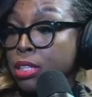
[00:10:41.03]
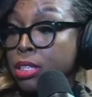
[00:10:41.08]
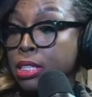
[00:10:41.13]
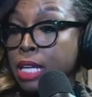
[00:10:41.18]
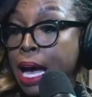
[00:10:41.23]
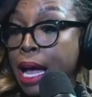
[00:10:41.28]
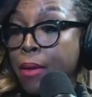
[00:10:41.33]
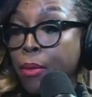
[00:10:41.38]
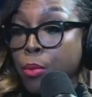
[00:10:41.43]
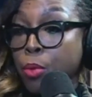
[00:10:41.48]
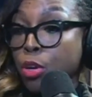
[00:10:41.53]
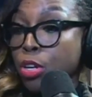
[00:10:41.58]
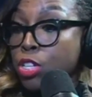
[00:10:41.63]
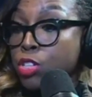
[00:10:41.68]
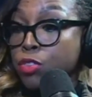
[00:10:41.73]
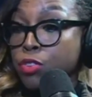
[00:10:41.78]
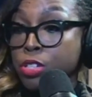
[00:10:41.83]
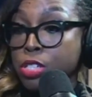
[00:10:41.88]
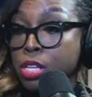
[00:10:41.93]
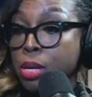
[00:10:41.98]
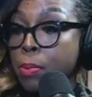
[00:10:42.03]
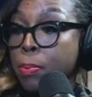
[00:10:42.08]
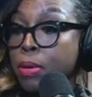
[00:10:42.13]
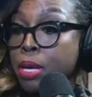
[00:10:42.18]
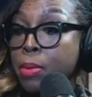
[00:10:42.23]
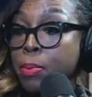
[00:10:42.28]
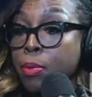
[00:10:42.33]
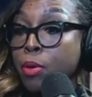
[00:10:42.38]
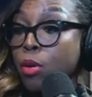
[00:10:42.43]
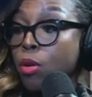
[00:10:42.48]
that works for some
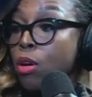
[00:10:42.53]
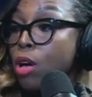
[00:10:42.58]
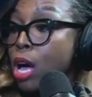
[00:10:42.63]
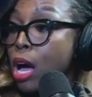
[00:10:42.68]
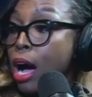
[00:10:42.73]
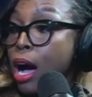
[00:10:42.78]
people.